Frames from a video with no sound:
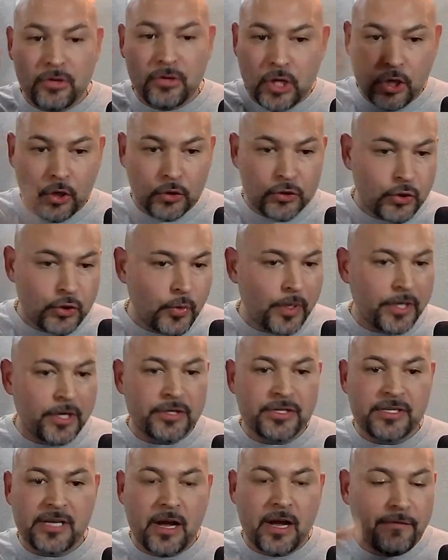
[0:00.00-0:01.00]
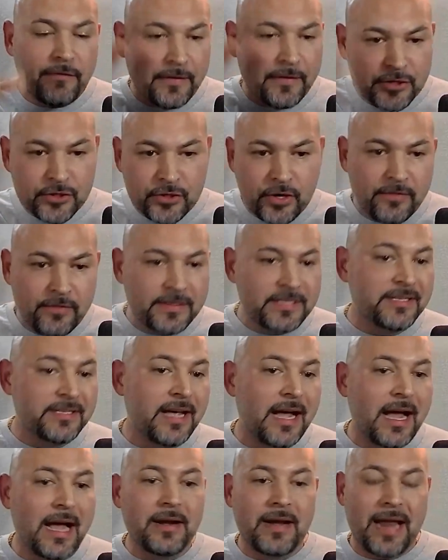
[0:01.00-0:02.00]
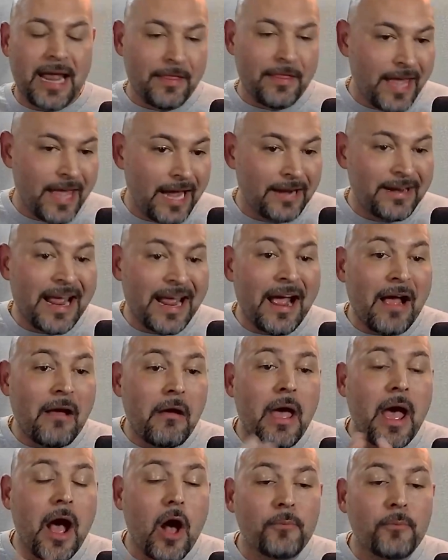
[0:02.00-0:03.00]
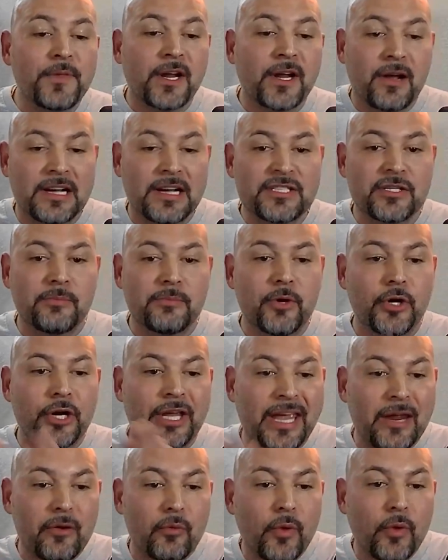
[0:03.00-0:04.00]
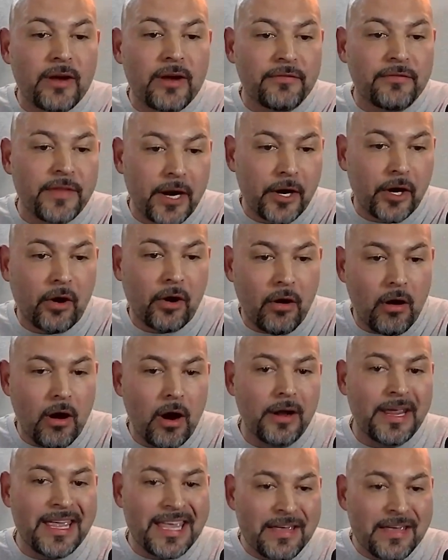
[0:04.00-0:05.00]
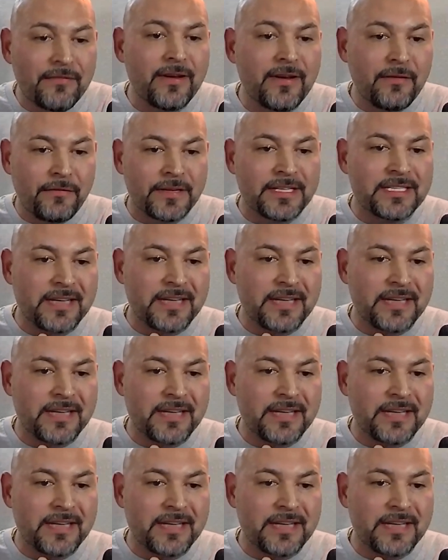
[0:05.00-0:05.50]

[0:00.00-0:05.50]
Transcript: do it yourself on the service side, and then help the customer get rid of their car, even if